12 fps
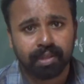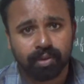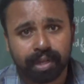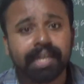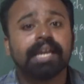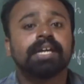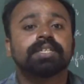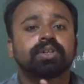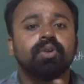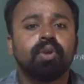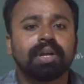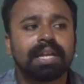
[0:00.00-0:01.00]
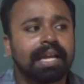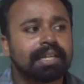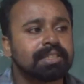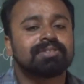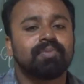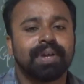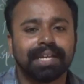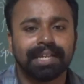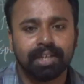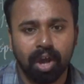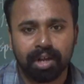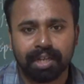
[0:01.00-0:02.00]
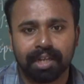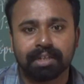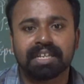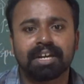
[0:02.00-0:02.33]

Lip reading: Okay, so look like it's a very darkened.